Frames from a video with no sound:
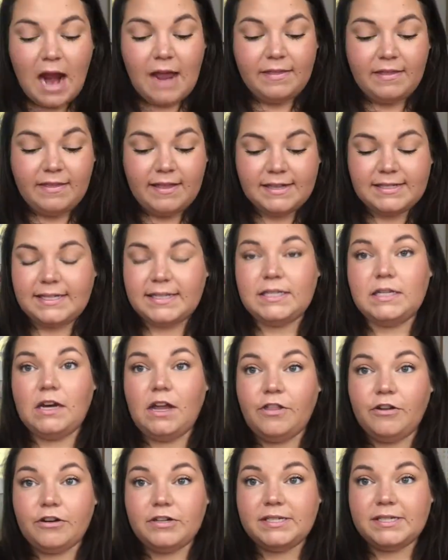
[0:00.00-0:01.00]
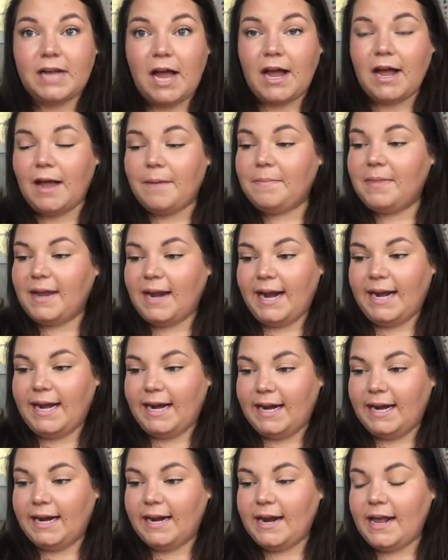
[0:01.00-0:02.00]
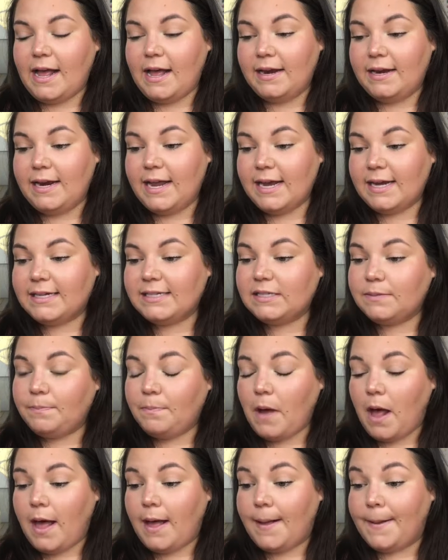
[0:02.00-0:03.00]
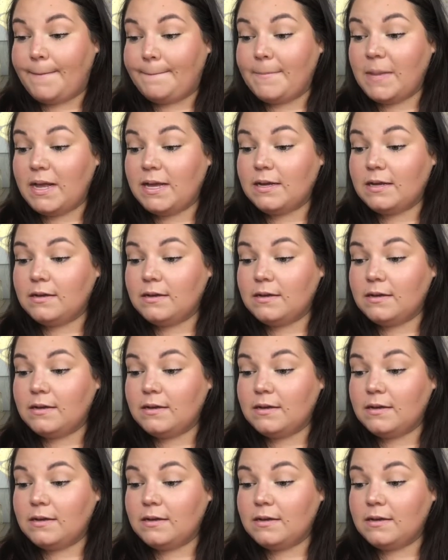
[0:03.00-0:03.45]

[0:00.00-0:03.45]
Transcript: And then this is another stock up that I needed, a N Y X um,